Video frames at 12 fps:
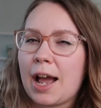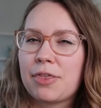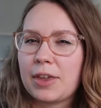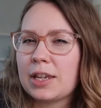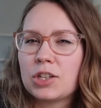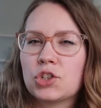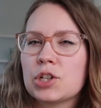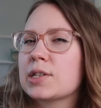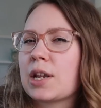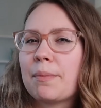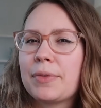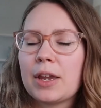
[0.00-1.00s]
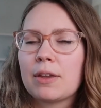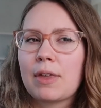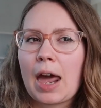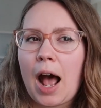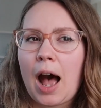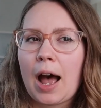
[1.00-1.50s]
I think it's just something
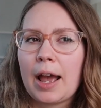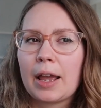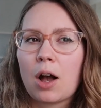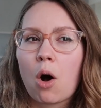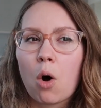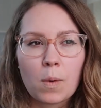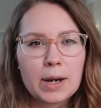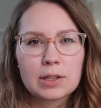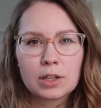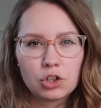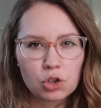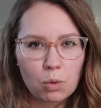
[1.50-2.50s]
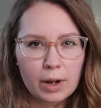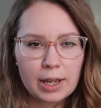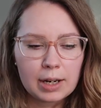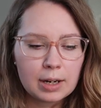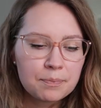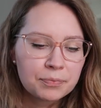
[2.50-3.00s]
that I always
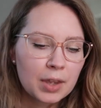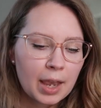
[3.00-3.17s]
enjoyed.